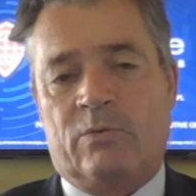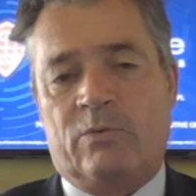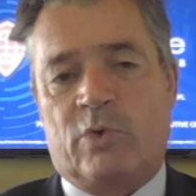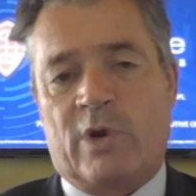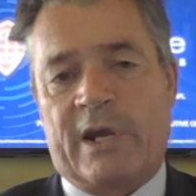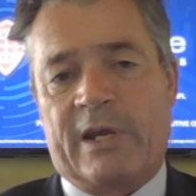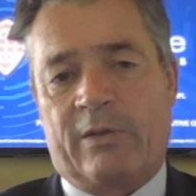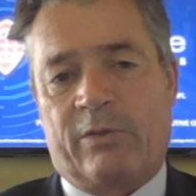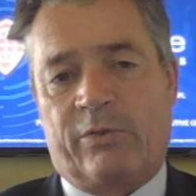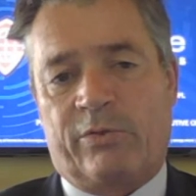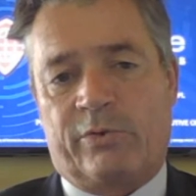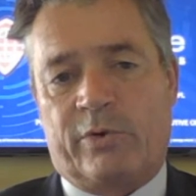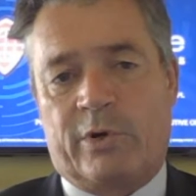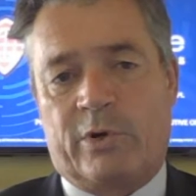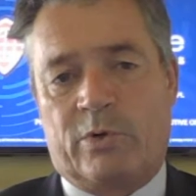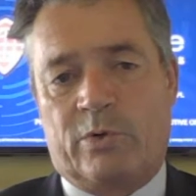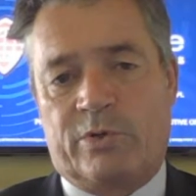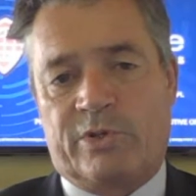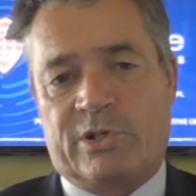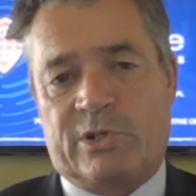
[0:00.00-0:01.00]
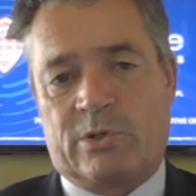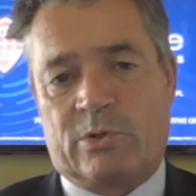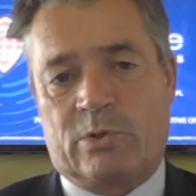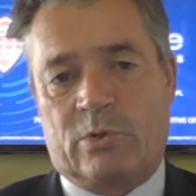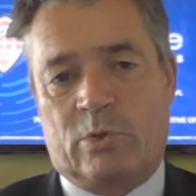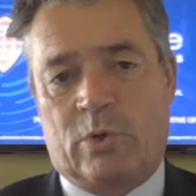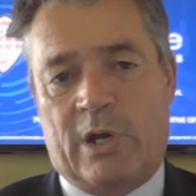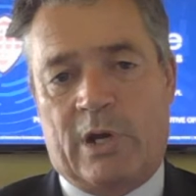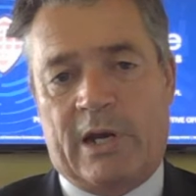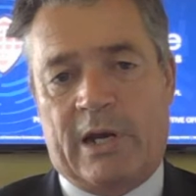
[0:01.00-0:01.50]
right through
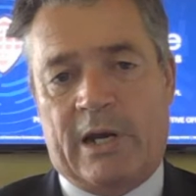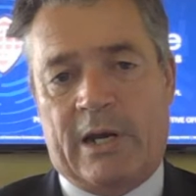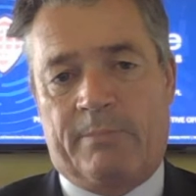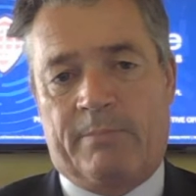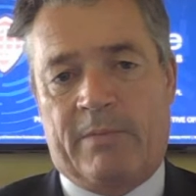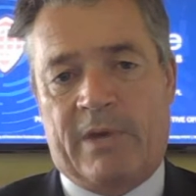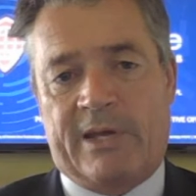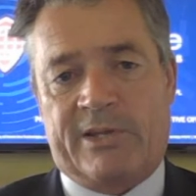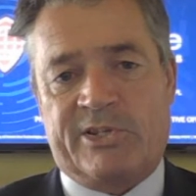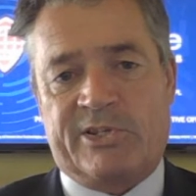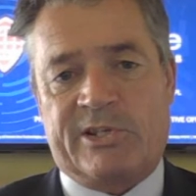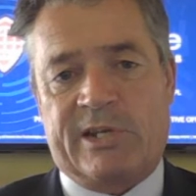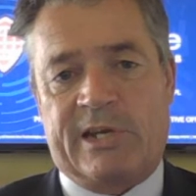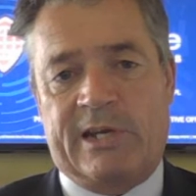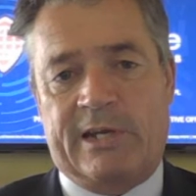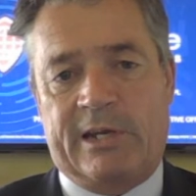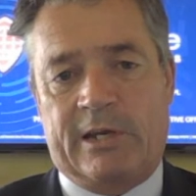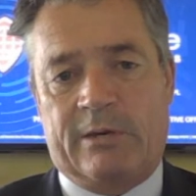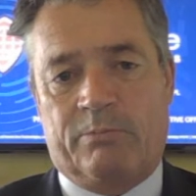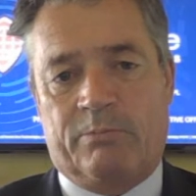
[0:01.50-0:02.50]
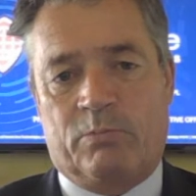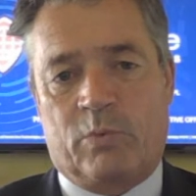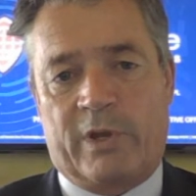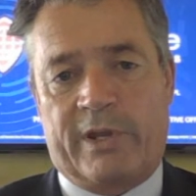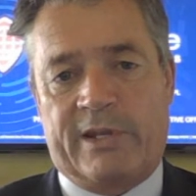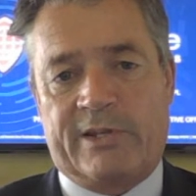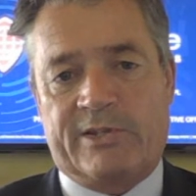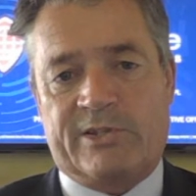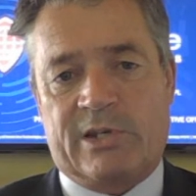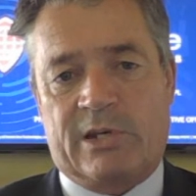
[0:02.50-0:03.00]
to a stadium
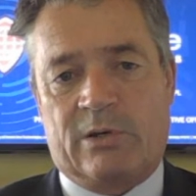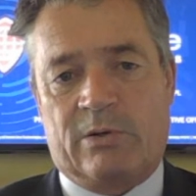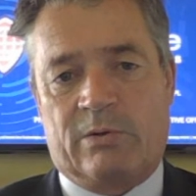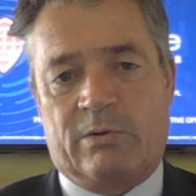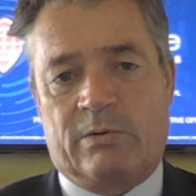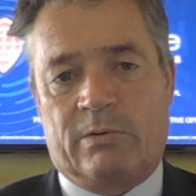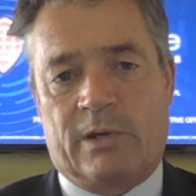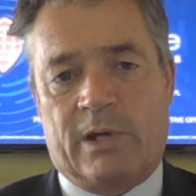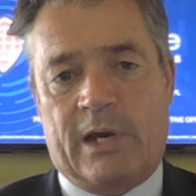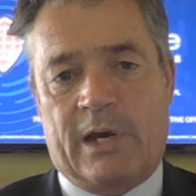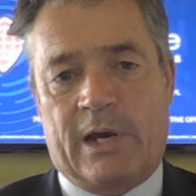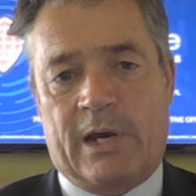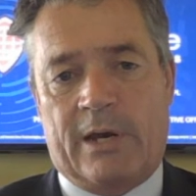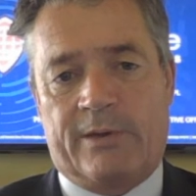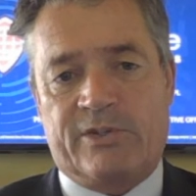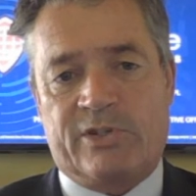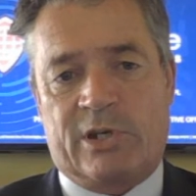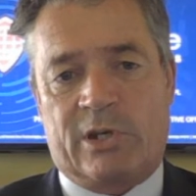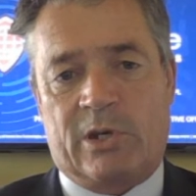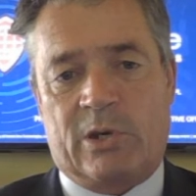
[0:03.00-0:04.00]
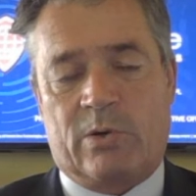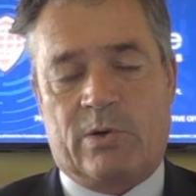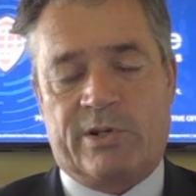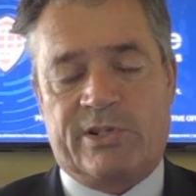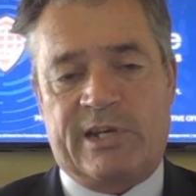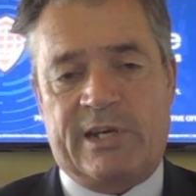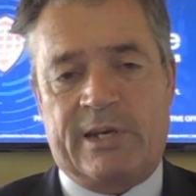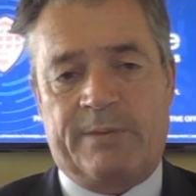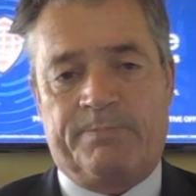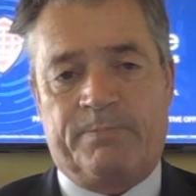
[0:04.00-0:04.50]
with its own
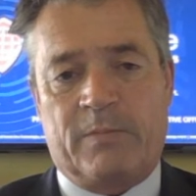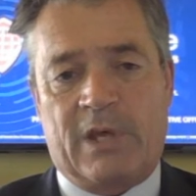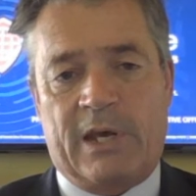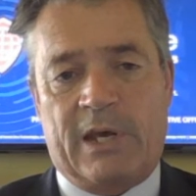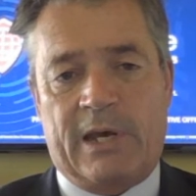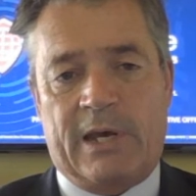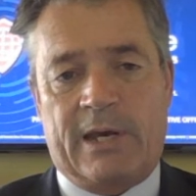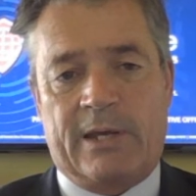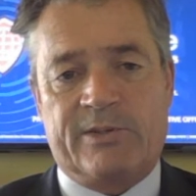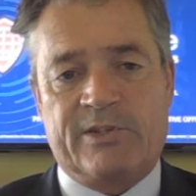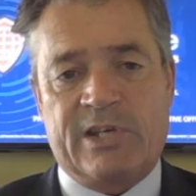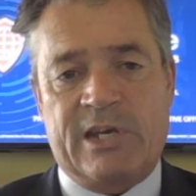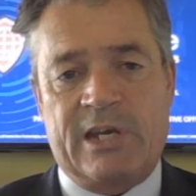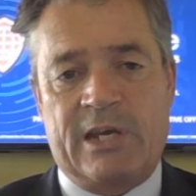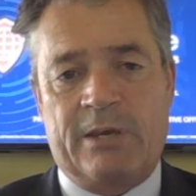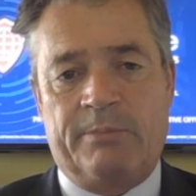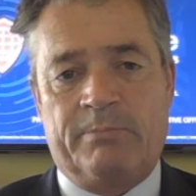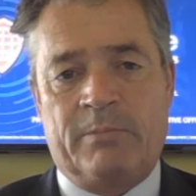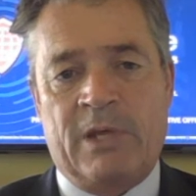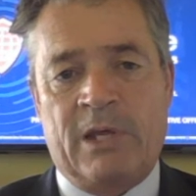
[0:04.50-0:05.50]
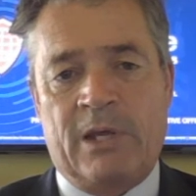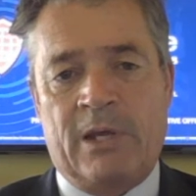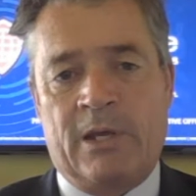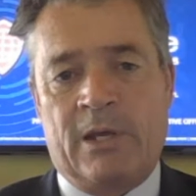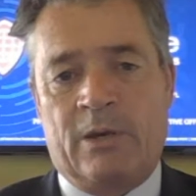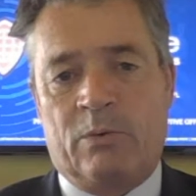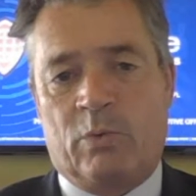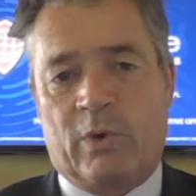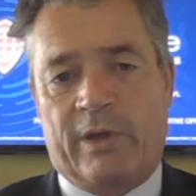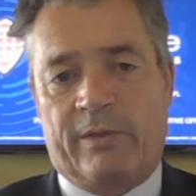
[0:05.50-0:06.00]
security team,
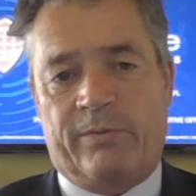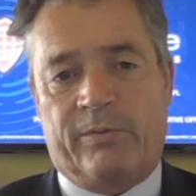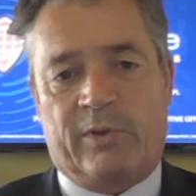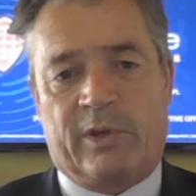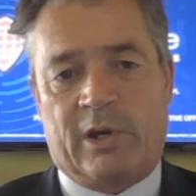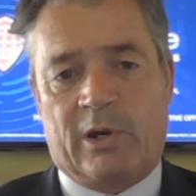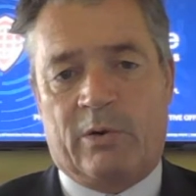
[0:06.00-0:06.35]
with